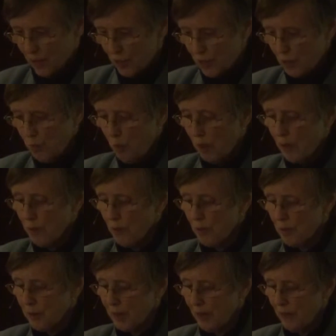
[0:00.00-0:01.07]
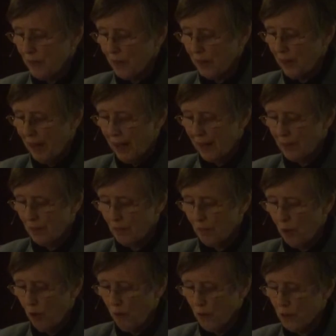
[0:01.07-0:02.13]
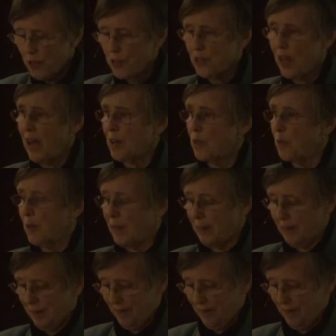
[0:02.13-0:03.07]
She wonders if a kind of overshadowing